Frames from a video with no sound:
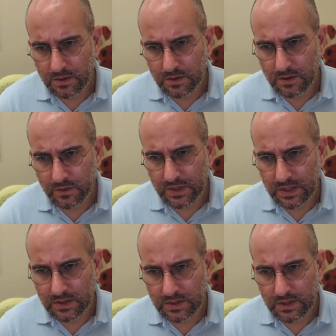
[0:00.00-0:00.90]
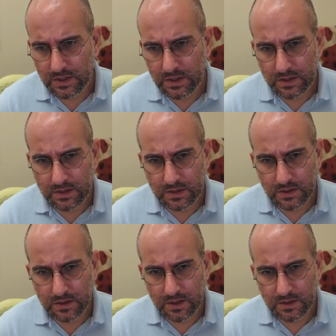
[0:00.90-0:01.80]
here we can see that
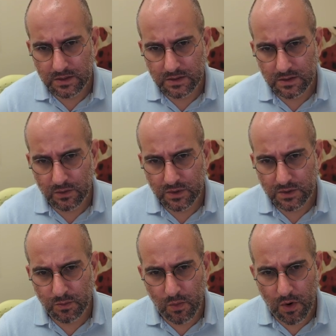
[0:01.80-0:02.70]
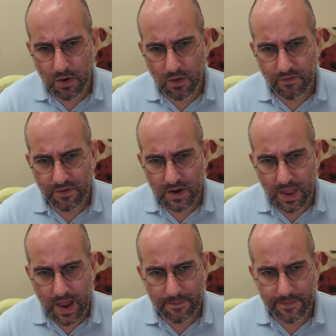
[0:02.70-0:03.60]
there was more
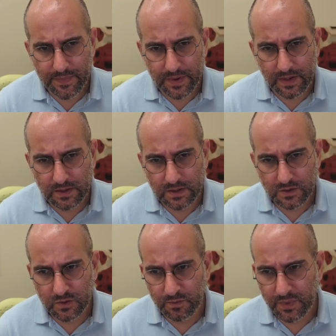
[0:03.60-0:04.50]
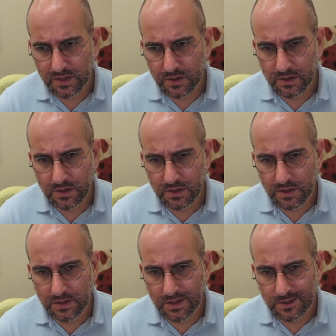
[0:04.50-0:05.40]
overlap in this picture than
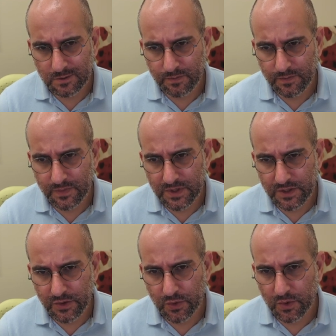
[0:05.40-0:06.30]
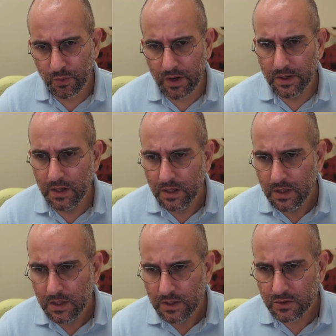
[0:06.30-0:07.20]
in the newer one.
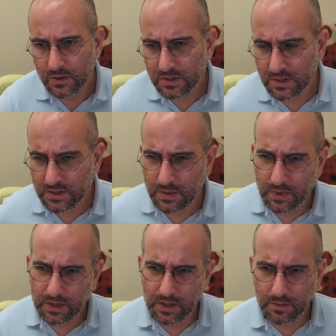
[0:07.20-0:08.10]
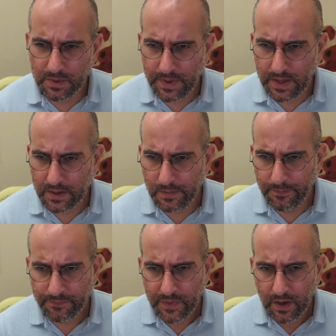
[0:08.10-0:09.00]
So it does seem a little bit better.
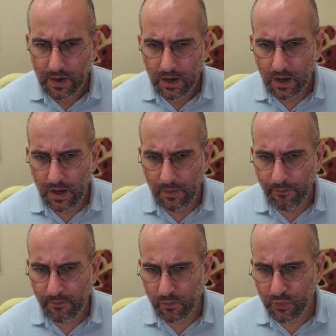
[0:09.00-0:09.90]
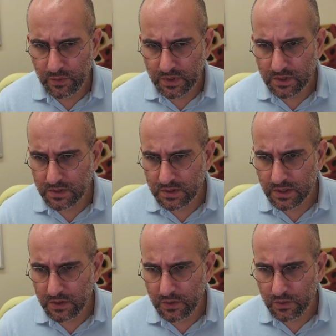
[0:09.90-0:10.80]
We will
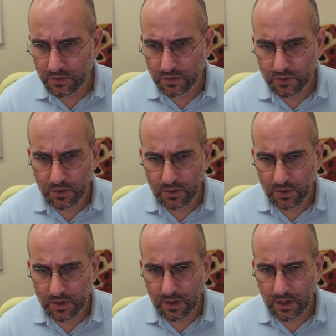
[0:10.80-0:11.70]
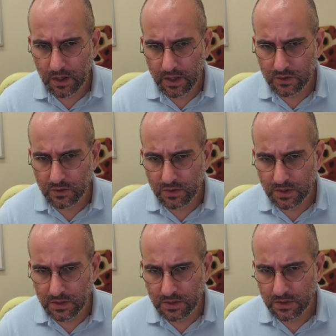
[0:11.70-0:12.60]
continue to look into
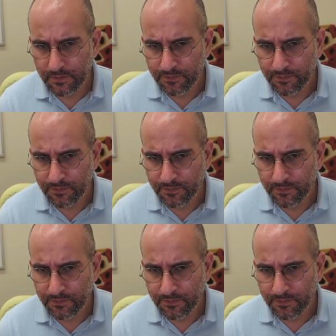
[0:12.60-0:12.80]
this.